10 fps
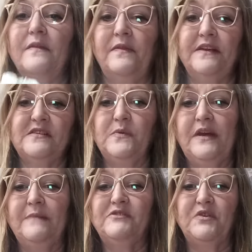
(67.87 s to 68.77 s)
This
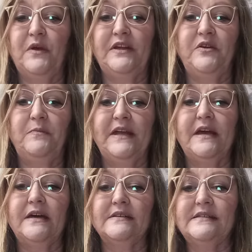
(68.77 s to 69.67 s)
one I'm showing you
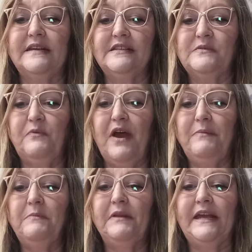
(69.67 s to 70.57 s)
because it's
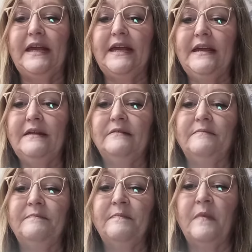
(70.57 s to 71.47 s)
probably
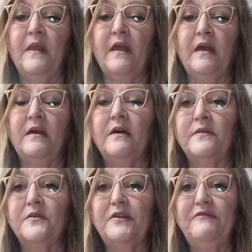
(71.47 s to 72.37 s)

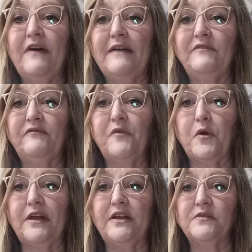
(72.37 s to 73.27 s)
35 to
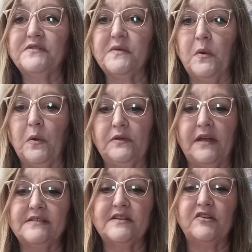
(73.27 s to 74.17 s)
40 years old.
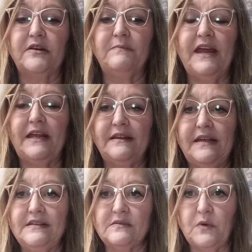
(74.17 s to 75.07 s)
I started making
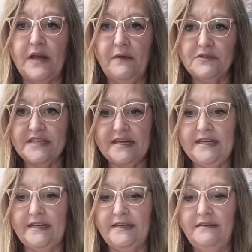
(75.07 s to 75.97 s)
these when I was a
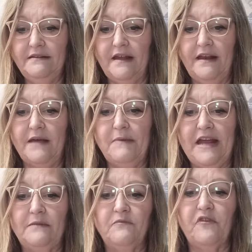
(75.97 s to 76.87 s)
kid, and I
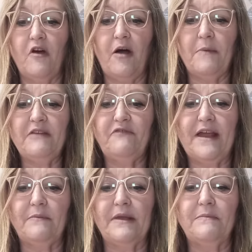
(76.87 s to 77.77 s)
made them for all my
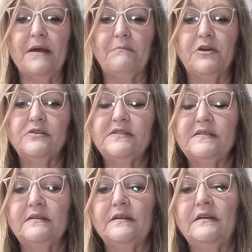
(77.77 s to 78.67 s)
family members.